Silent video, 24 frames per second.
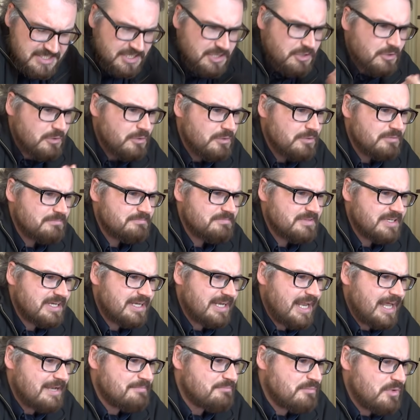To call
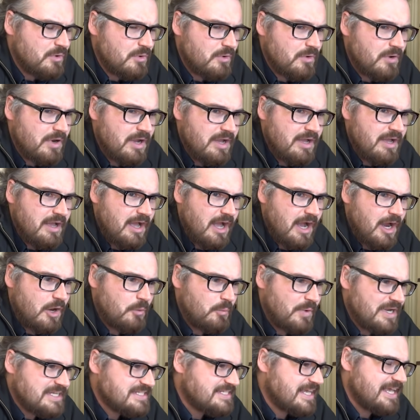Gleann Mór
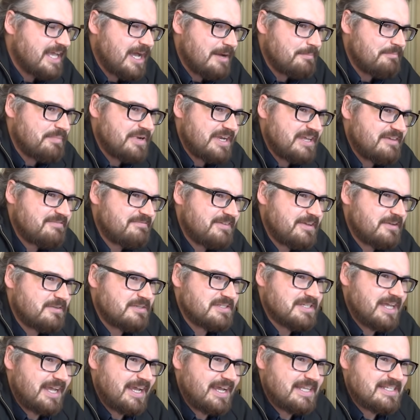a whisky company
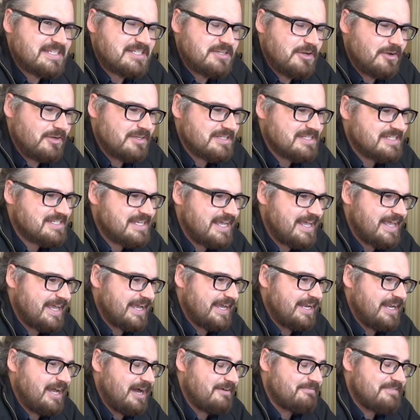feels like it's not
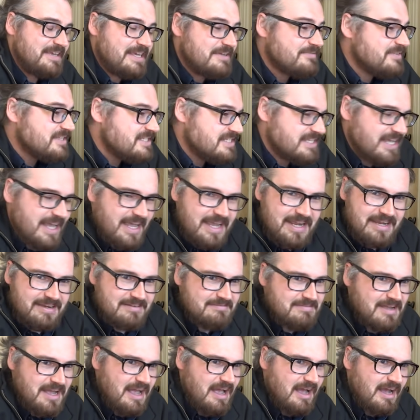saying enough. Even
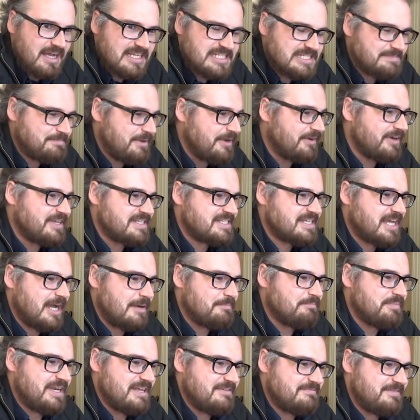saying a spirits
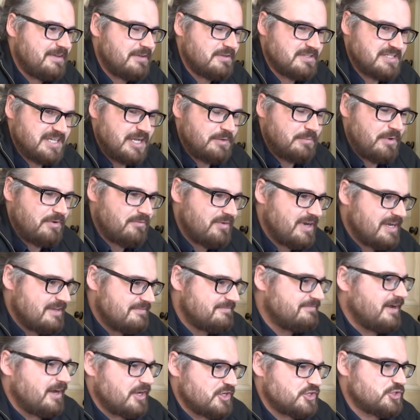company feels like we're
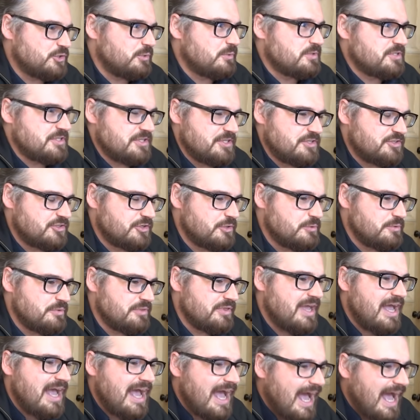really far short of the truth.